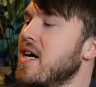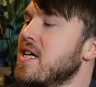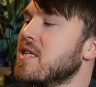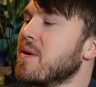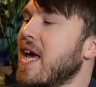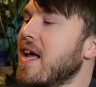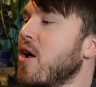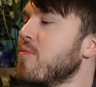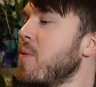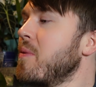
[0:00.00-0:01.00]
So again, I'll
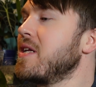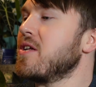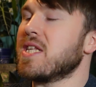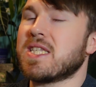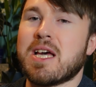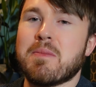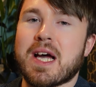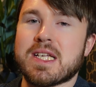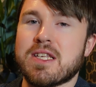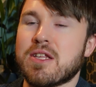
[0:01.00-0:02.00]
probably do the same
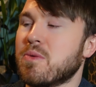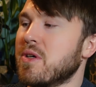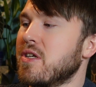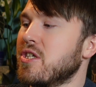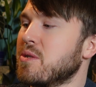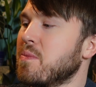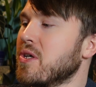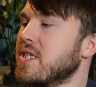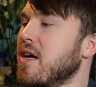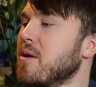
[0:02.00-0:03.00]
as the other one, just
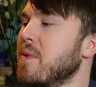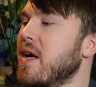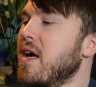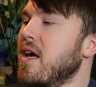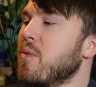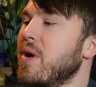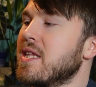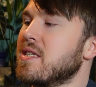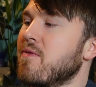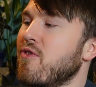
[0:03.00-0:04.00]
pot it up with
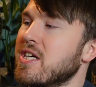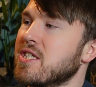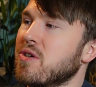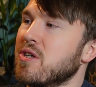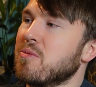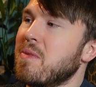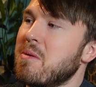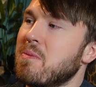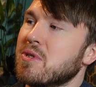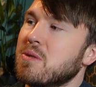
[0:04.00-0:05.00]
some fresh soil, maybe
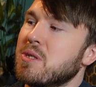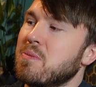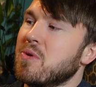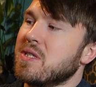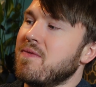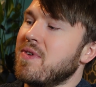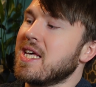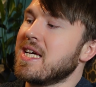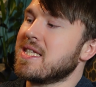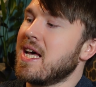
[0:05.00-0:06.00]
put some support in for
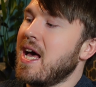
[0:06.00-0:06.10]
these,